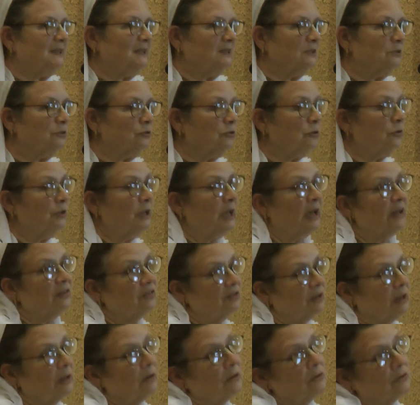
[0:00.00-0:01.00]
So
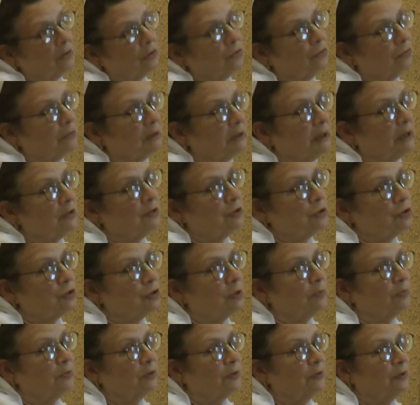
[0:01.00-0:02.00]
yes, those
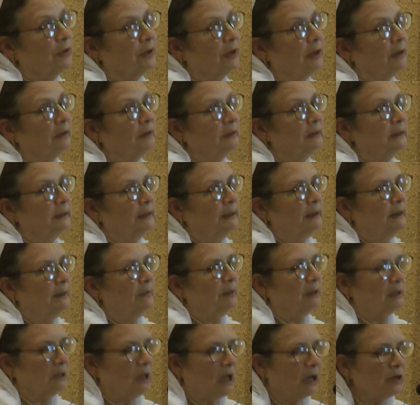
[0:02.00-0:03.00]
relationships are there.
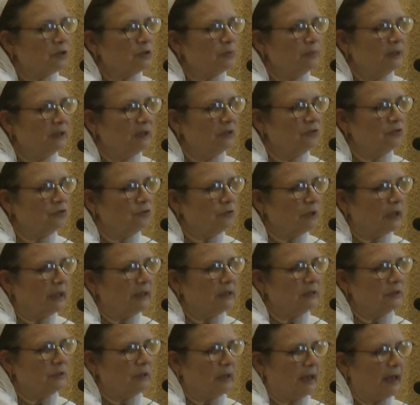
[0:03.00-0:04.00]
But Lakshmi is
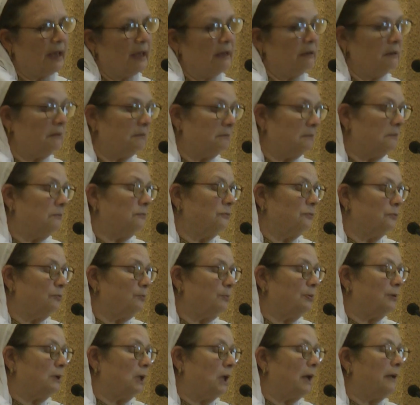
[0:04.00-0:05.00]
trying to, and
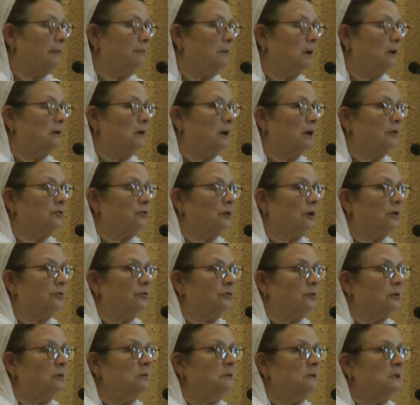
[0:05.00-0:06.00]
Prahlad Maharaj
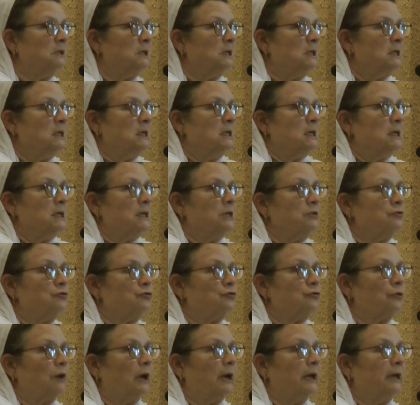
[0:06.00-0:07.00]
also, is
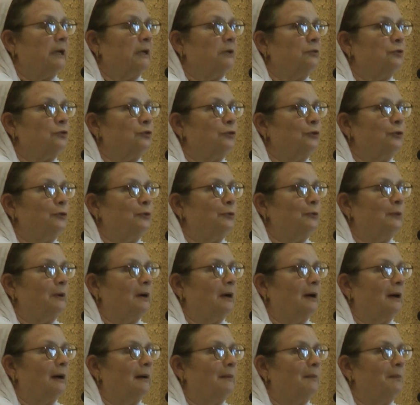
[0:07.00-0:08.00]
trying to
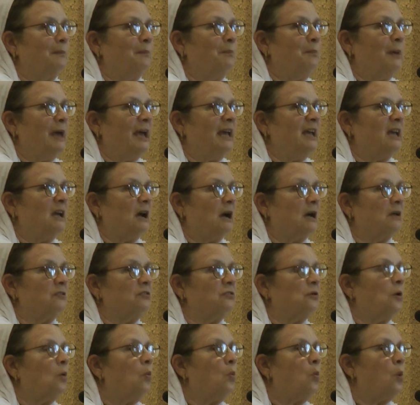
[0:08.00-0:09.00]
make
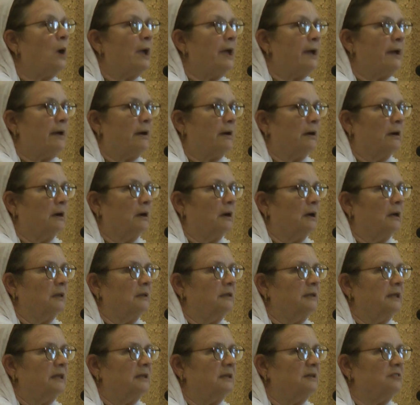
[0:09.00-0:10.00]
us aware
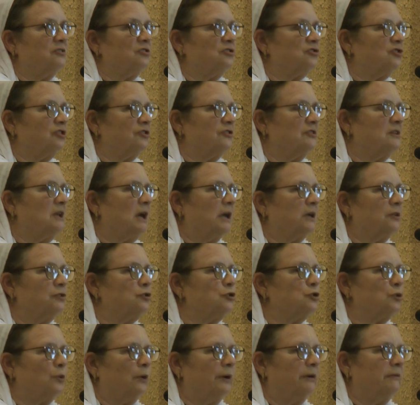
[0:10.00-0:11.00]
that it's just not a
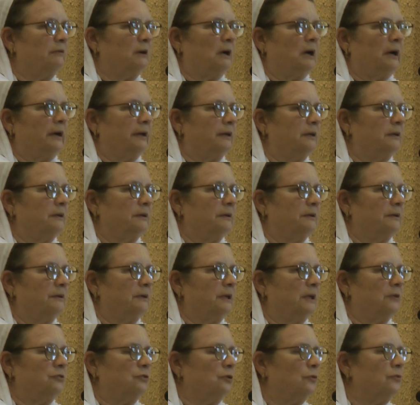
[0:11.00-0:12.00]
joyride.
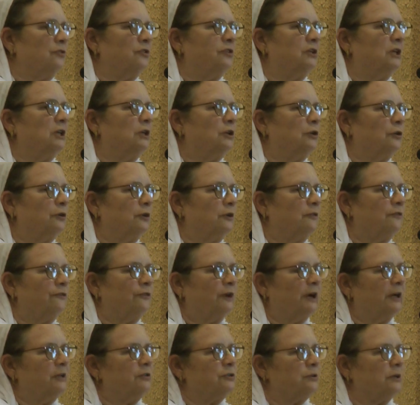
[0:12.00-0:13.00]
That don't think you're going to
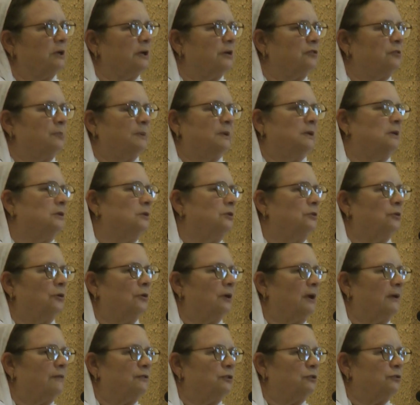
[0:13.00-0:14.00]
find your husband and you
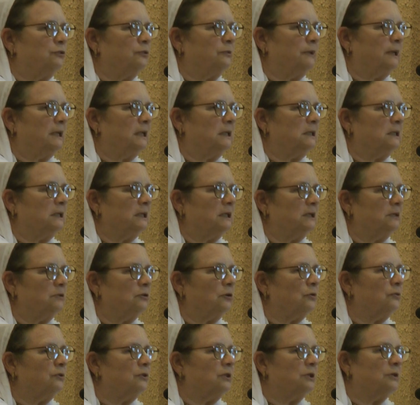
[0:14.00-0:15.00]
don't have to do anything, and
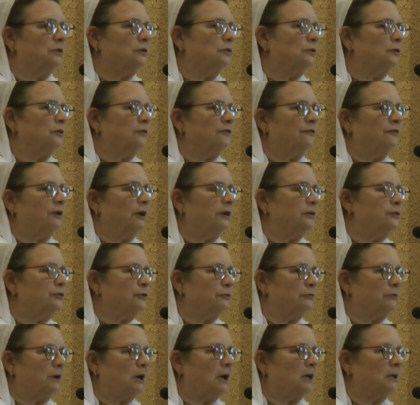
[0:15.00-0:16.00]
don't think you're going to find
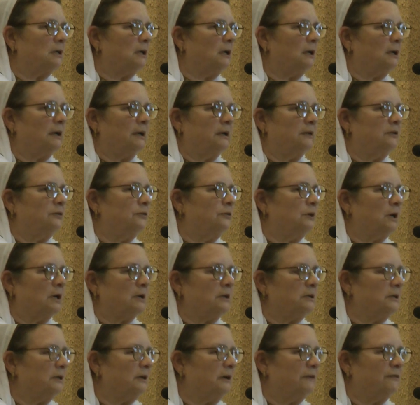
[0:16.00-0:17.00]
your Radha and you're not
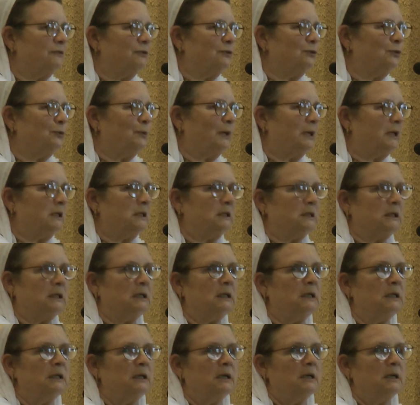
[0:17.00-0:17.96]
going to have to do anything.